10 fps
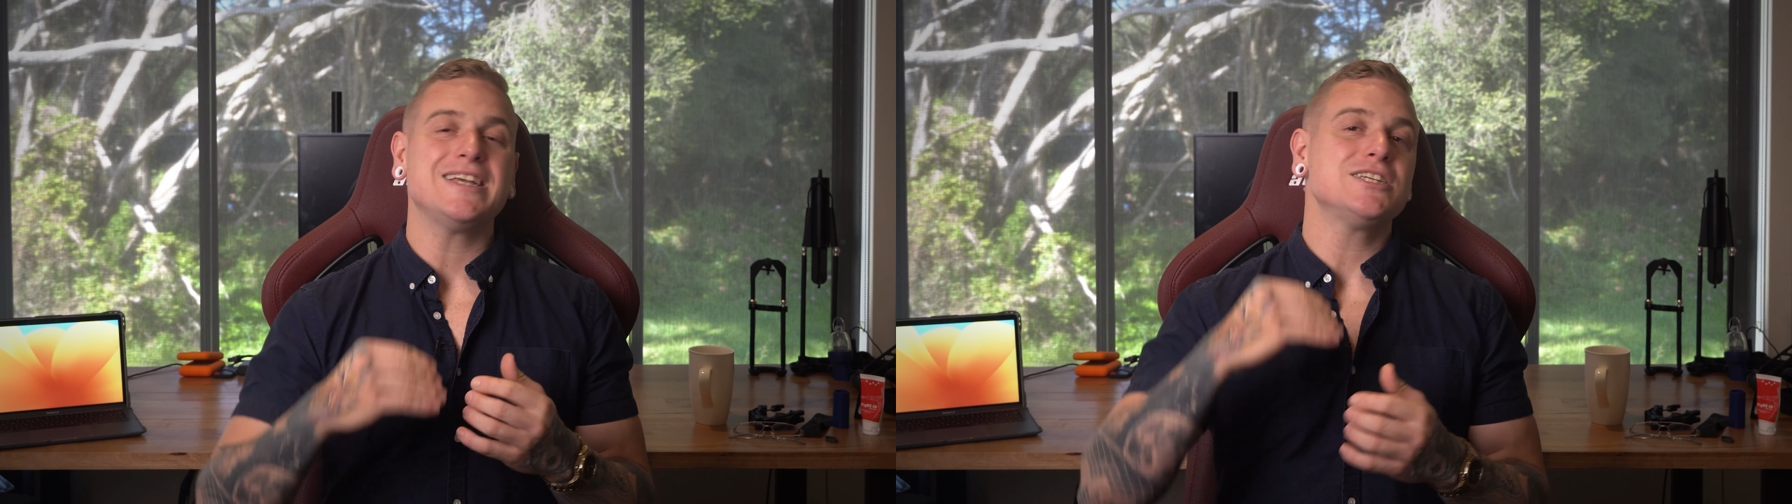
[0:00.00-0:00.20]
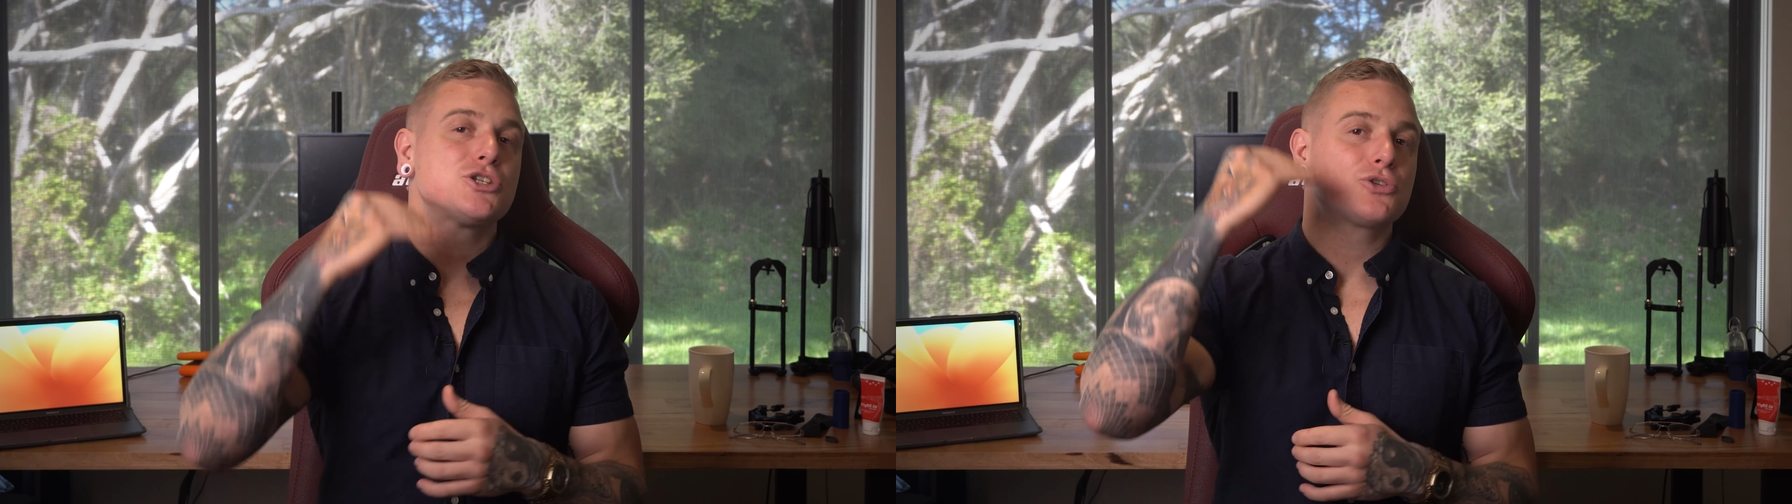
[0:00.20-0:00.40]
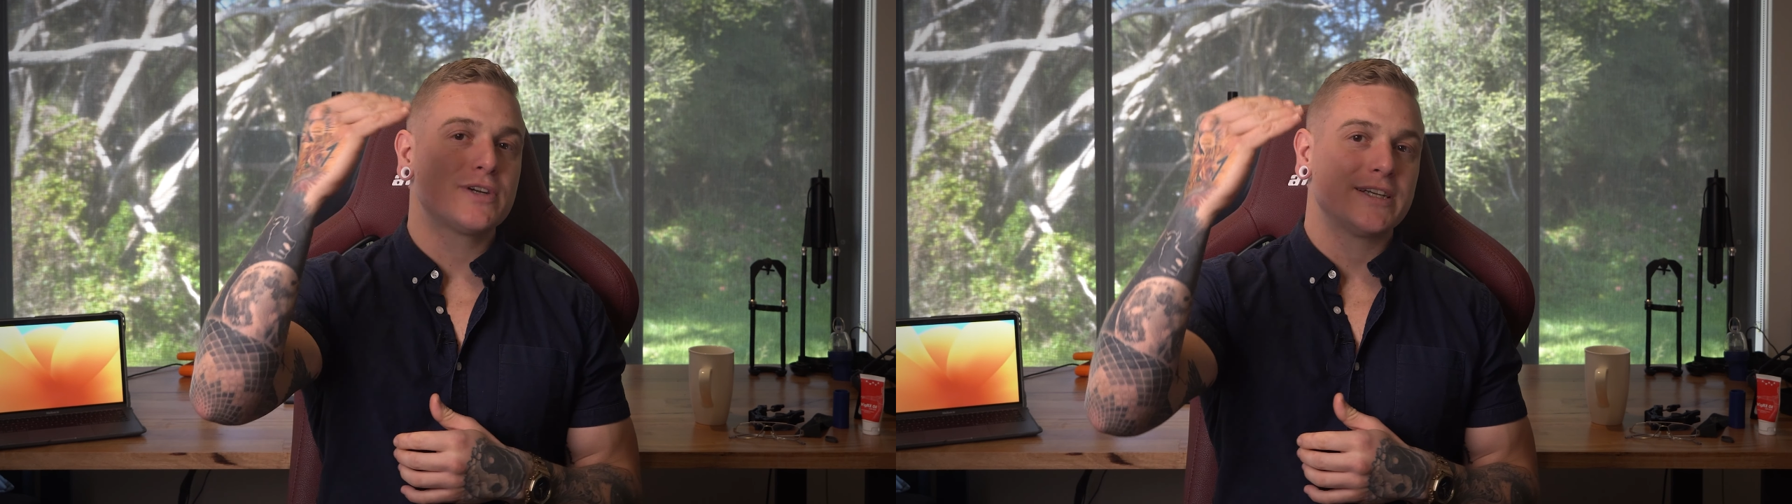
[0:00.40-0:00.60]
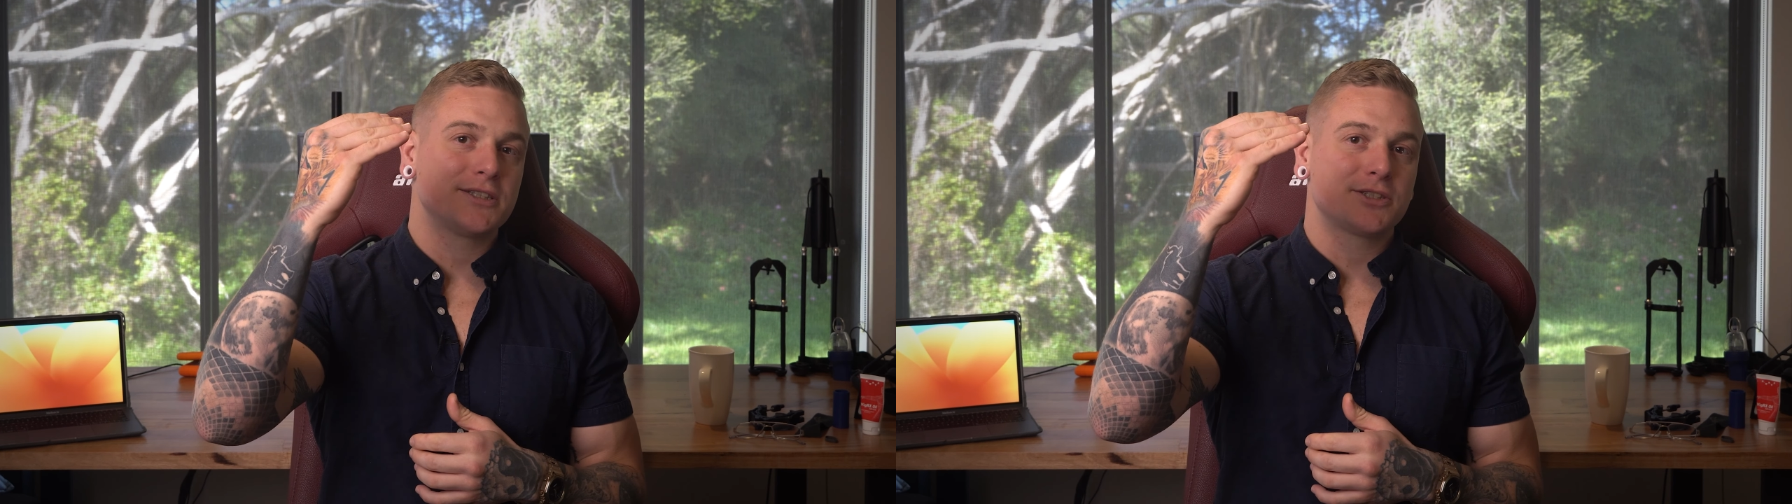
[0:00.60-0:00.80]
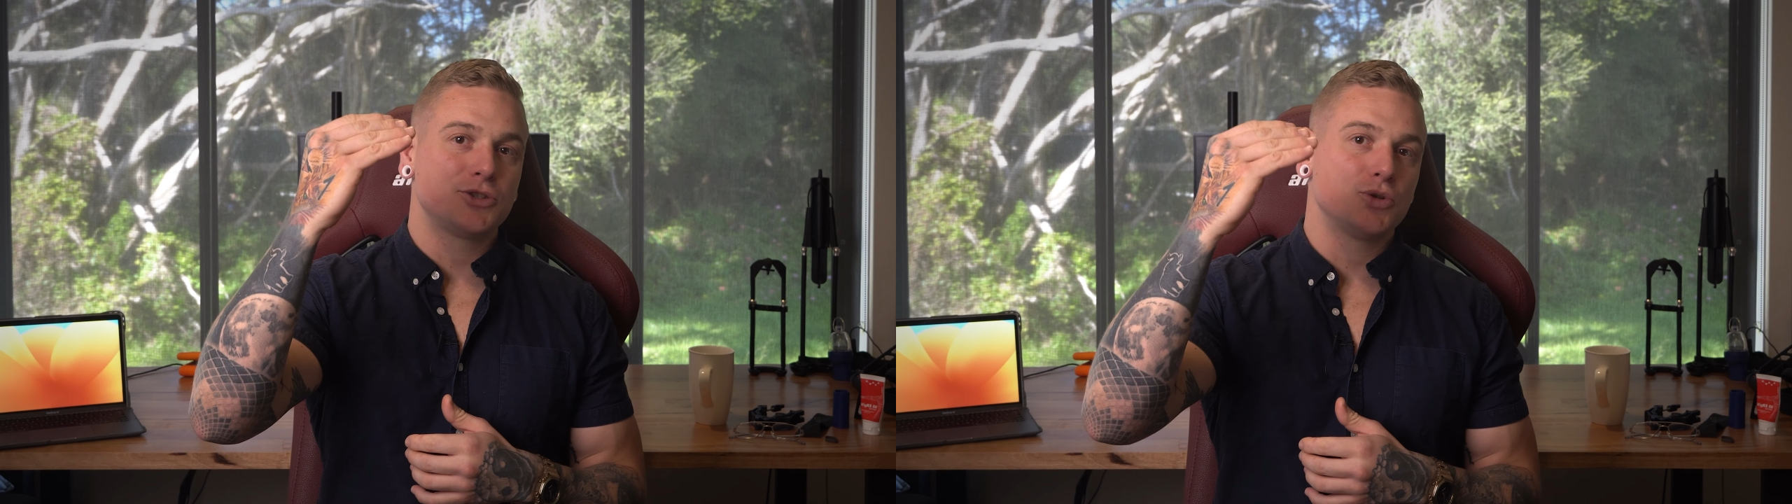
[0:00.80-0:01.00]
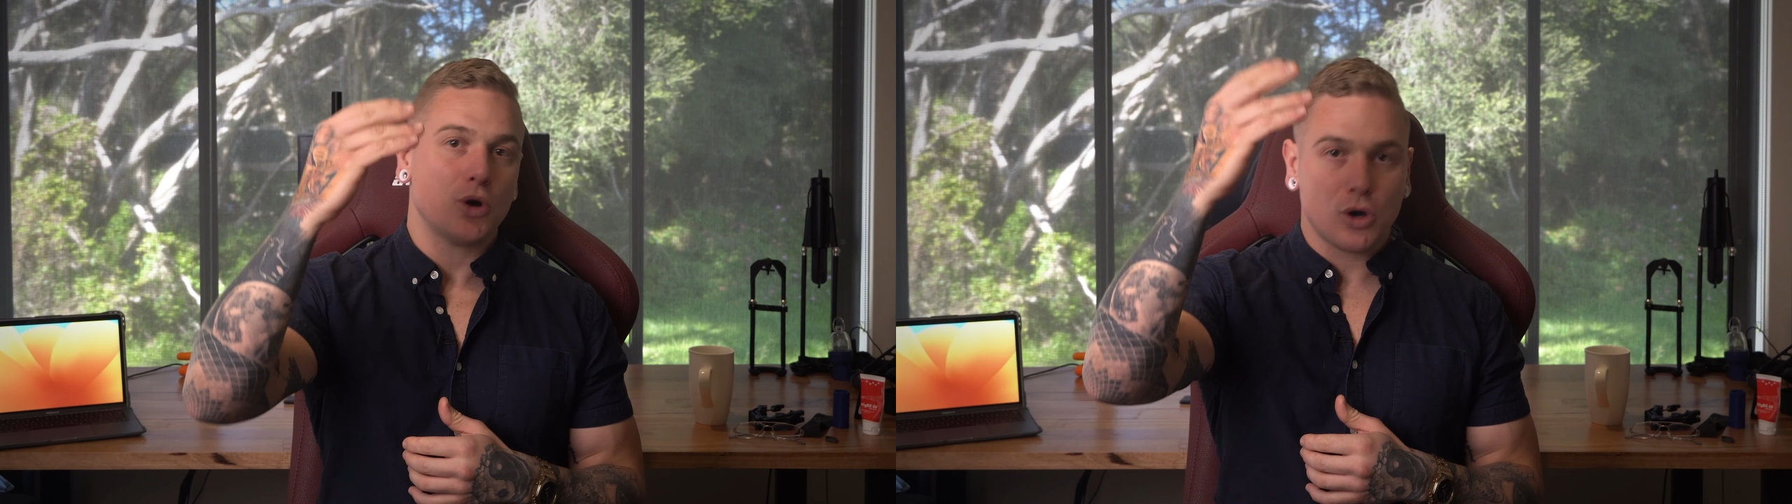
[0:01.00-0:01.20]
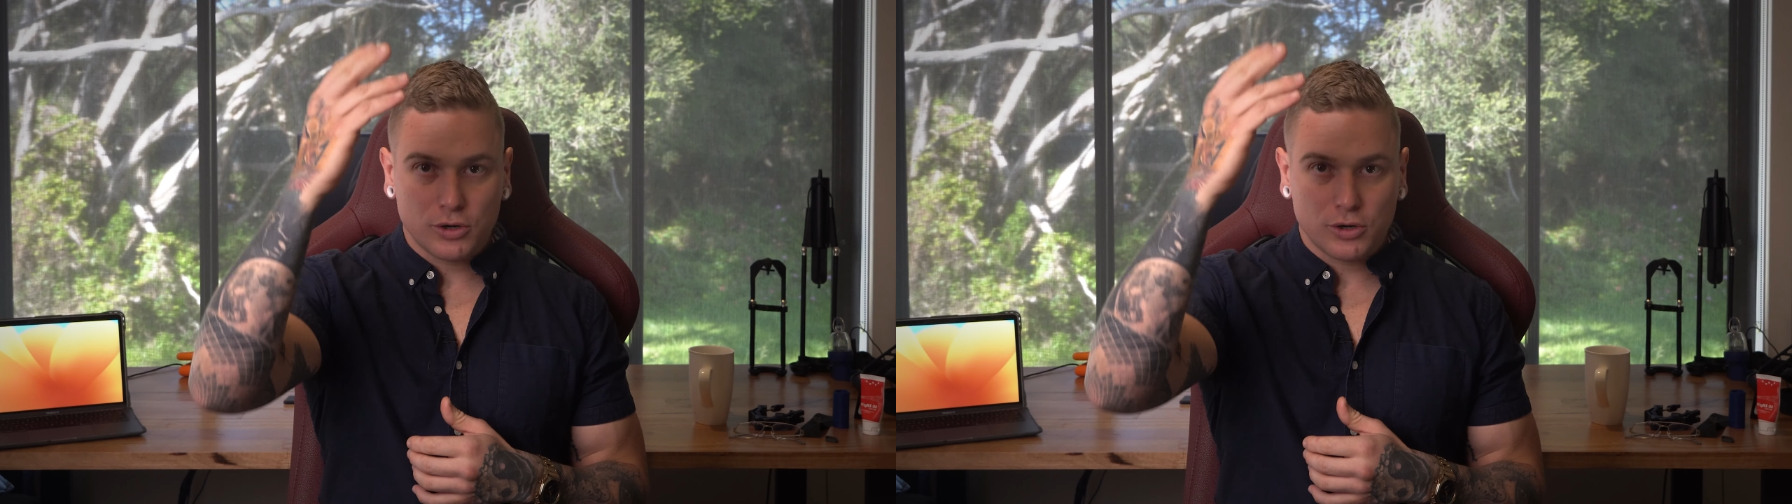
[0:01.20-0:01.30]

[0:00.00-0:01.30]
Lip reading: increase your